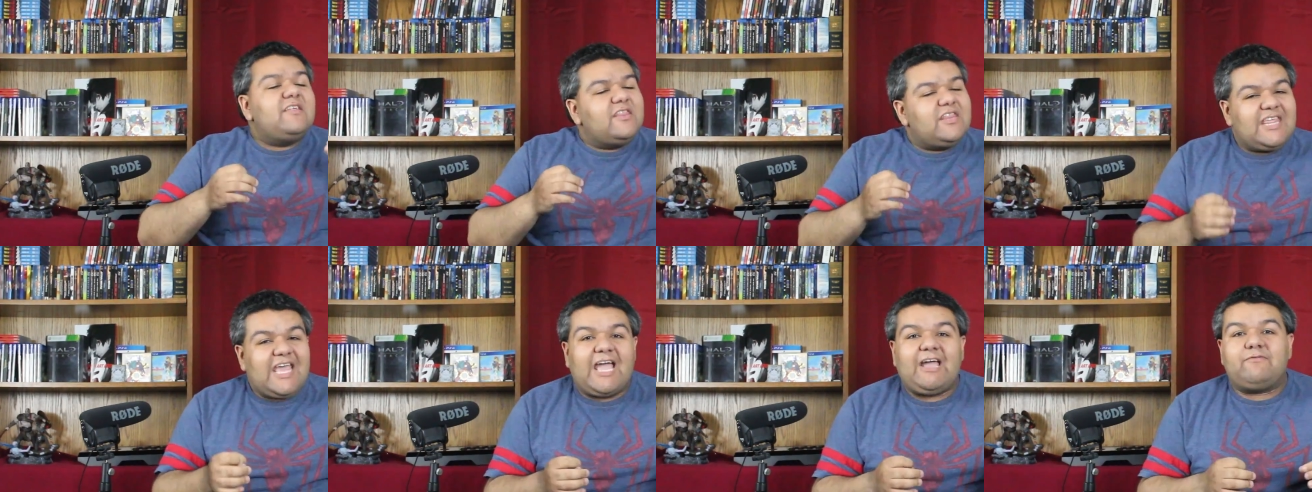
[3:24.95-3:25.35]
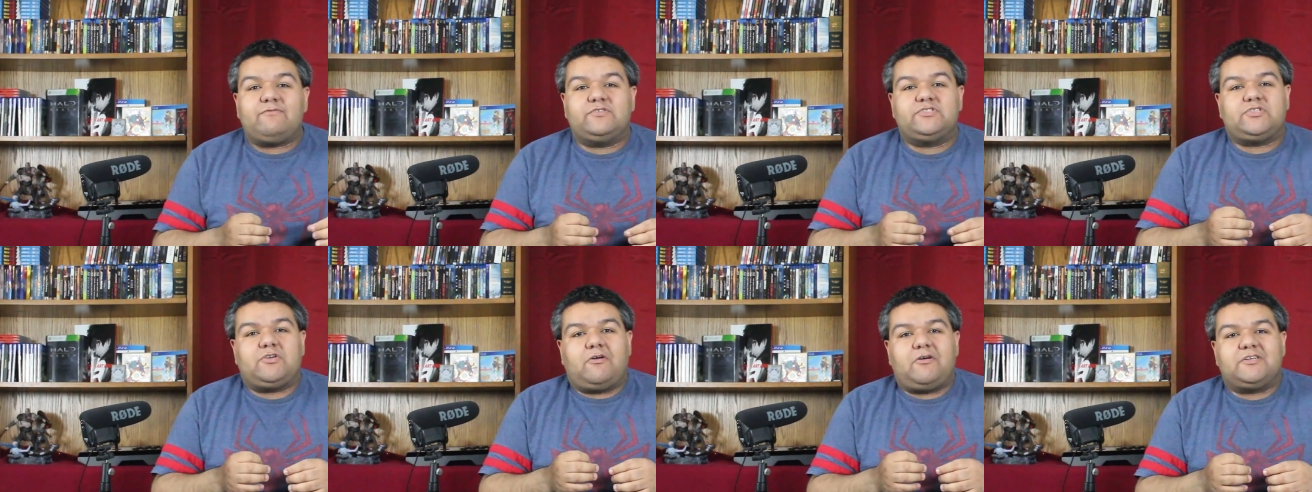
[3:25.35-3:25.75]
That
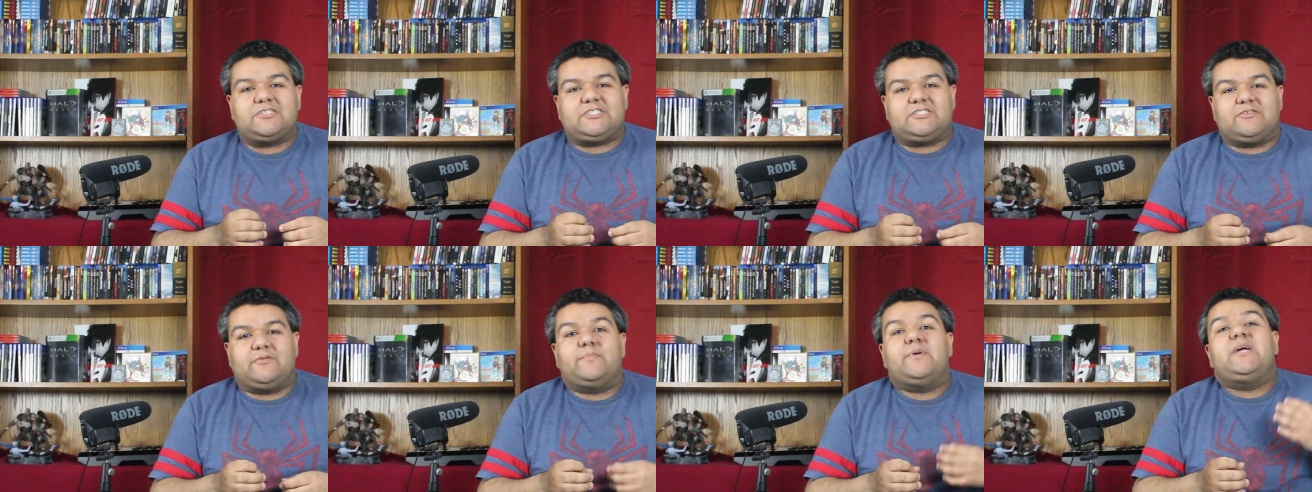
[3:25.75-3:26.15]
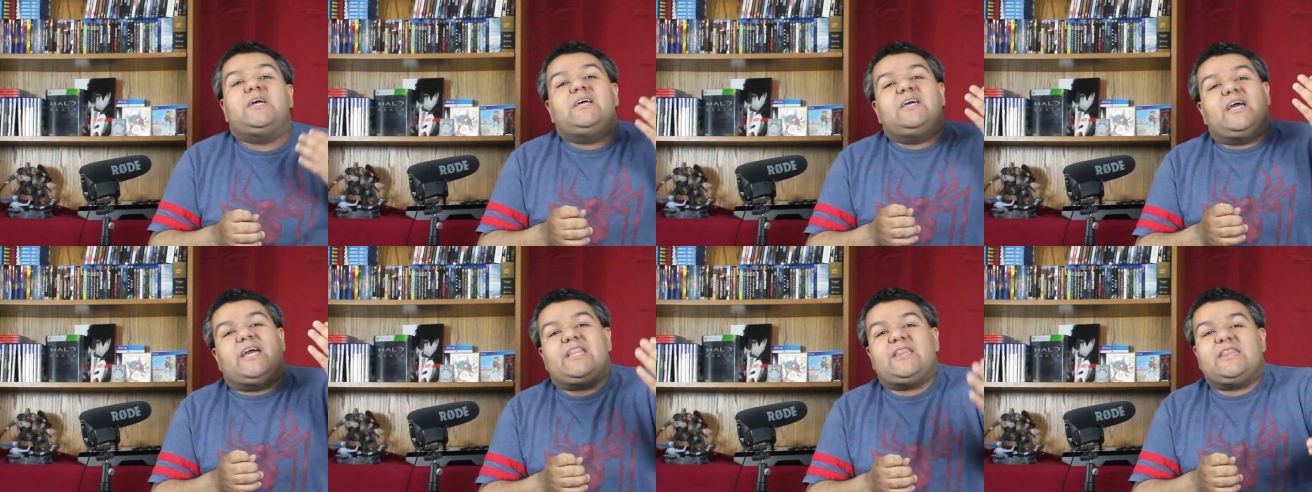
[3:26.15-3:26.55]
was awesome.
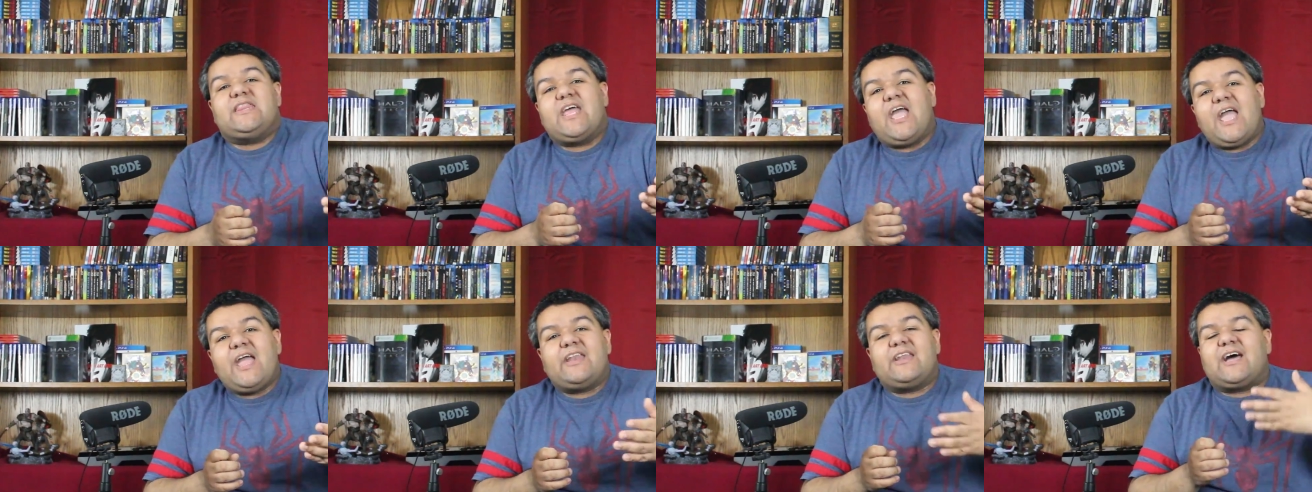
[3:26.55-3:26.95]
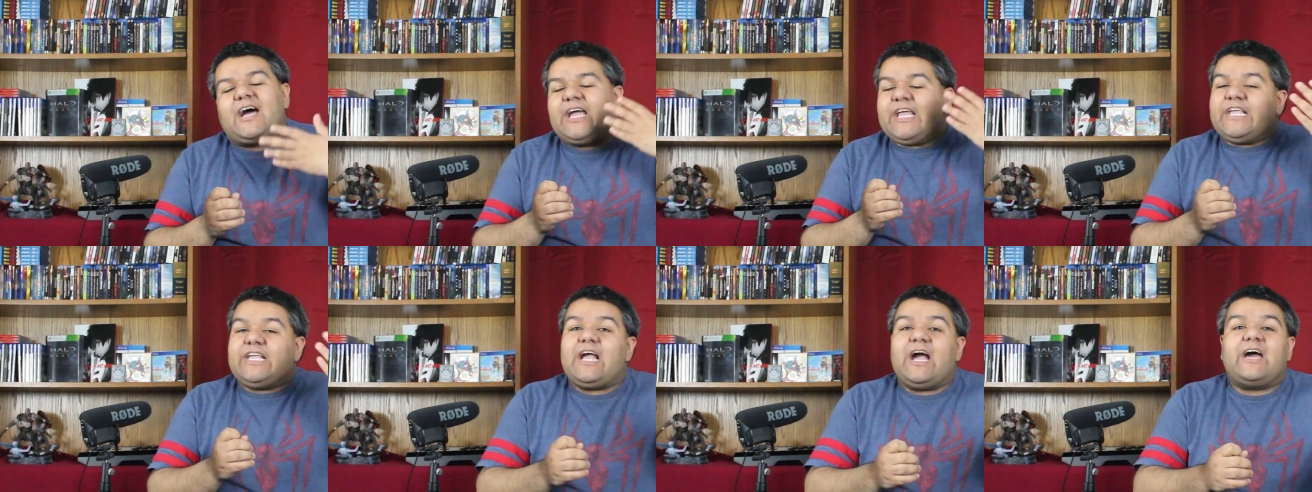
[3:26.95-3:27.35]
And then,
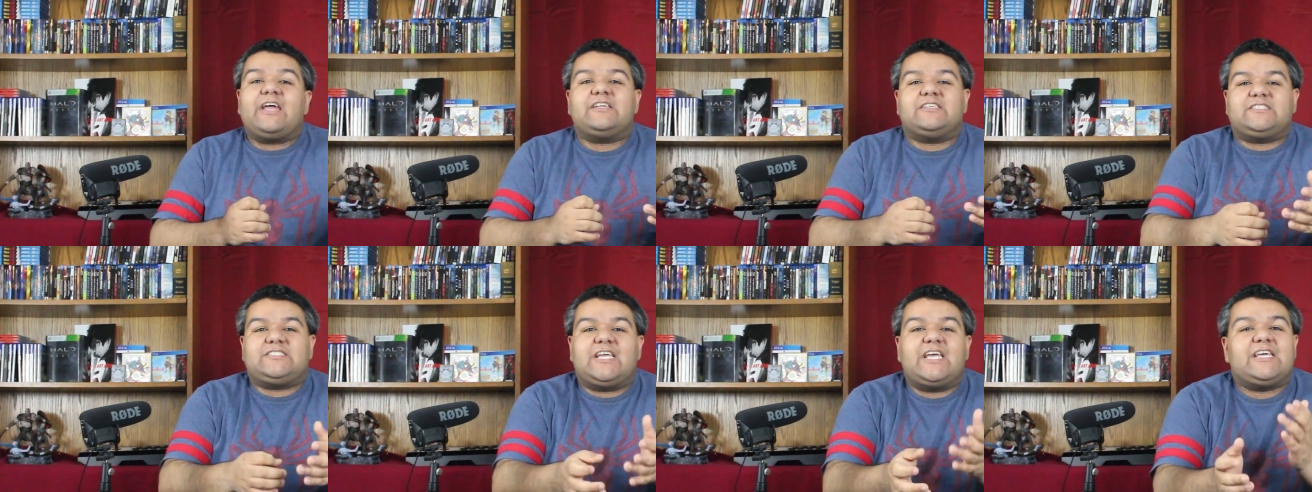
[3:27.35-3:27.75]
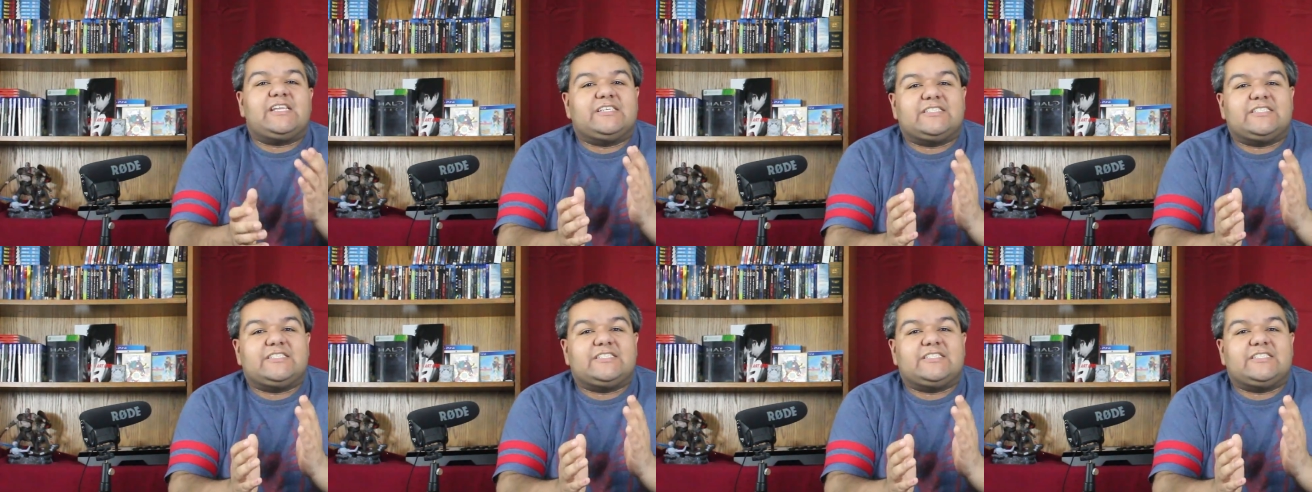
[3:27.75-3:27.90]
I gotta say,